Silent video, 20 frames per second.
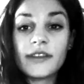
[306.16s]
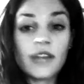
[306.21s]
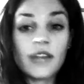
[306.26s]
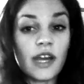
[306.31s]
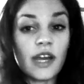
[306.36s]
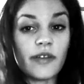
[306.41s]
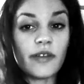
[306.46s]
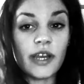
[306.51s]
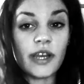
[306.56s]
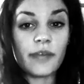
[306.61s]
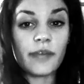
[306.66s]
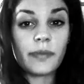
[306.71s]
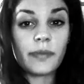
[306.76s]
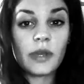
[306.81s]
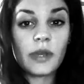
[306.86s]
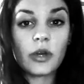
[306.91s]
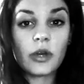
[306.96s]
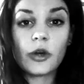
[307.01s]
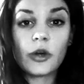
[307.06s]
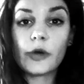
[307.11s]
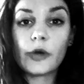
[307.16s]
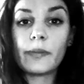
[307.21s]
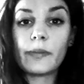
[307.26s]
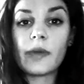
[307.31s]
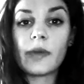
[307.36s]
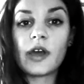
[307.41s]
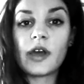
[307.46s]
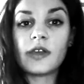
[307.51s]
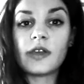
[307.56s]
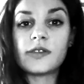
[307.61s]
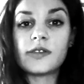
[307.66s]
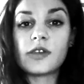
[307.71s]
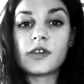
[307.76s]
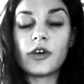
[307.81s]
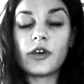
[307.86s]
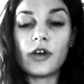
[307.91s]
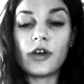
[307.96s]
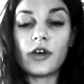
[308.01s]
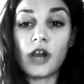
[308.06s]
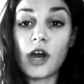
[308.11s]
de Lavallee combines
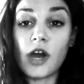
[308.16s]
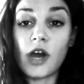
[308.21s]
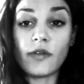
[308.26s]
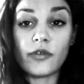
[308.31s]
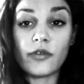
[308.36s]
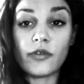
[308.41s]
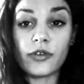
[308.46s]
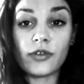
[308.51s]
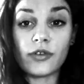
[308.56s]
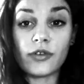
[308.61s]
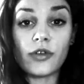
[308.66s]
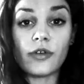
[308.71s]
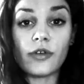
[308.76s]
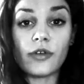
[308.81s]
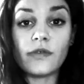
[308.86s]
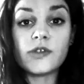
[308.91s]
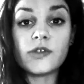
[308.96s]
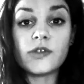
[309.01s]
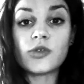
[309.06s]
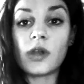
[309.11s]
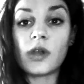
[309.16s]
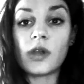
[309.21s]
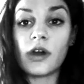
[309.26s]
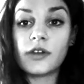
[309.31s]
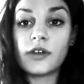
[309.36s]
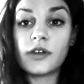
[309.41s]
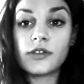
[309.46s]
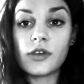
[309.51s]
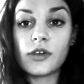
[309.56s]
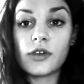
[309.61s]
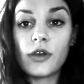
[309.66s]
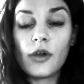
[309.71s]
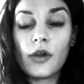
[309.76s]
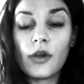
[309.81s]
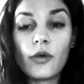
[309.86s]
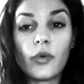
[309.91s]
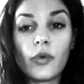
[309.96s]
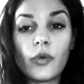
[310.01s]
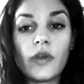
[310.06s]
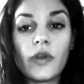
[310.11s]
her love for the visual art
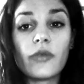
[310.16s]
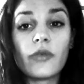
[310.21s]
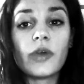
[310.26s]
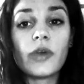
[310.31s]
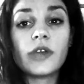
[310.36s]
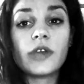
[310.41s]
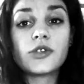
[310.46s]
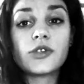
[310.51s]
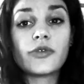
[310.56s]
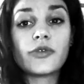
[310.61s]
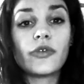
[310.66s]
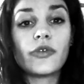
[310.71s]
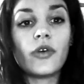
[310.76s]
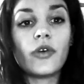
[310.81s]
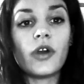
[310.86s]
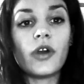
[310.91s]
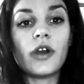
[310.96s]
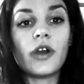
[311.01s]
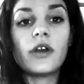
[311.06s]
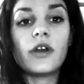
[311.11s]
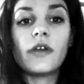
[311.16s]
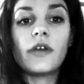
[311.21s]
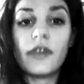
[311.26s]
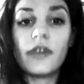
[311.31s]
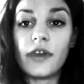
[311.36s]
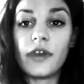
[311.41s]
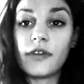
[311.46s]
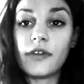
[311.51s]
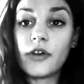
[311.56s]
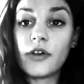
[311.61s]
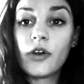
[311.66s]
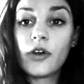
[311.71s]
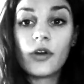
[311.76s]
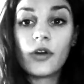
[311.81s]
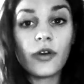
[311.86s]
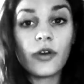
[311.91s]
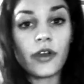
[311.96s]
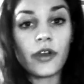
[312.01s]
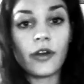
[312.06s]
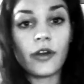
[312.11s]
with which for theater,
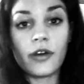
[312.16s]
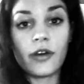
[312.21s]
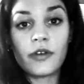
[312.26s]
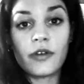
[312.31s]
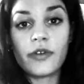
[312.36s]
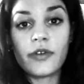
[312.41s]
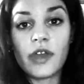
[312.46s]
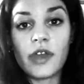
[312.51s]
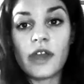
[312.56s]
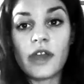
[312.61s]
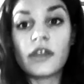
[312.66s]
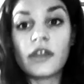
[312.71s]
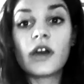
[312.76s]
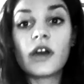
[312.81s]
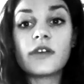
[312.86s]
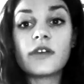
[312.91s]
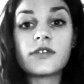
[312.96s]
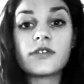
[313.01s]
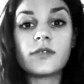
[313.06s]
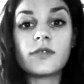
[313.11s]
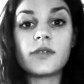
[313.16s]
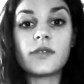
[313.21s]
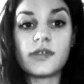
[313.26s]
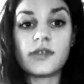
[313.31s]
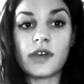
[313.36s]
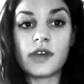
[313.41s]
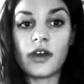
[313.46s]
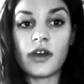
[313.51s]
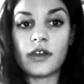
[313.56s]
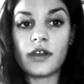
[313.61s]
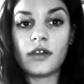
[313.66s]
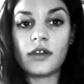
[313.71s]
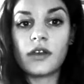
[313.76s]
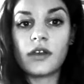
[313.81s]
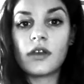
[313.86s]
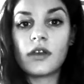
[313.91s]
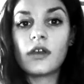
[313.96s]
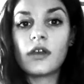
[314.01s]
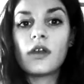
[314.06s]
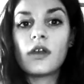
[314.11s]
choreography, and costume design.
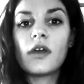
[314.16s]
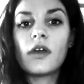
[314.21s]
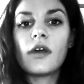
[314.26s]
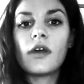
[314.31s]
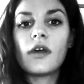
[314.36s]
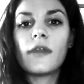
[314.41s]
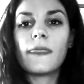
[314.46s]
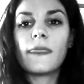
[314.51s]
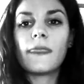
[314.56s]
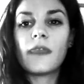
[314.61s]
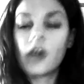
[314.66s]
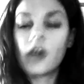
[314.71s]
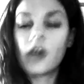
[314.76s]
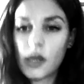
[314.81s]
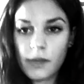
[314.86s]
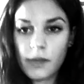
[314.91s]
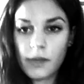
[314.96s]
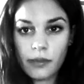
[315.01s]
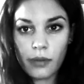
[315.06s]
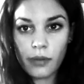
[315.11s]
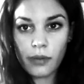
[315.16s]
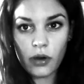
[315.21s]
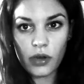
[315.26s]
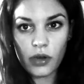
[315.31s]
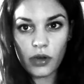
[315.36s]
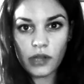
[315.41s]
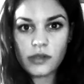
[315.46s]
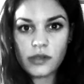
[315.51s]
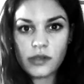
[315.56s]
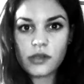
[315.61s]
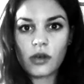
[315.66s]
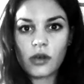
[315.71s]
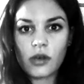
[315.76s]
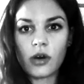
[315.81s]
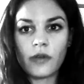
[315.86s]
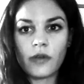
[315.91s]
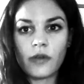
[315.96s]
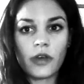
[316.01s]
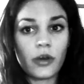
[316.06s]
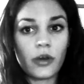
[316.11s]
The common point
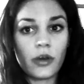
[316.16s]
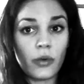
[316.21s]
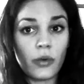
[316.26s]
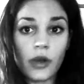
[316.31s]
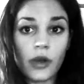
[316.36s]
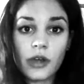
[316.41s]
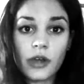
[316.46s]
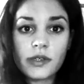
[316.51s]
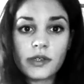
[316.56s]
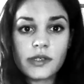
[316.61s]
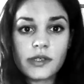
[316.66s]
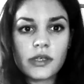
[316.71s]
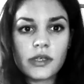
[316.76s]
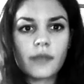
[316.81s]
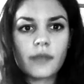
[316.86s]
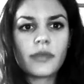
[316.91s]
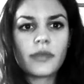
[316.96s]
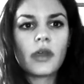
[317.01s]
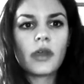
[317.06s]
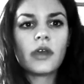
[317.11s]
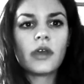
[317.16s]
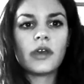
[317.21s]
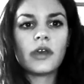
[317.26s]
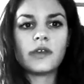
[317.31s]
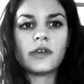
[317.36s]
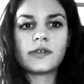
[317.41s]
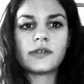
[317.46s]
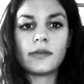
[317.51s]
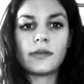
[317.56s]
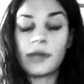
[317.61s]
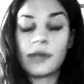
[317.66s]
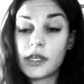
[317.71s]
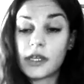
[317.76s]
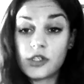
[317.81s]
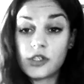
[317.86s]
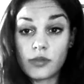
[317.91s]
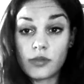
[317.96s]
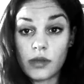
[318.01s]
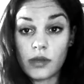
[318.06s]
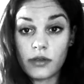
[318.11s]
of her works is the
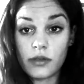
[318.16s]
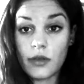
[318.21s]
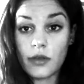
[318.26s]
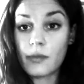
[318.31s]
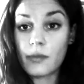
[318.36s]
management and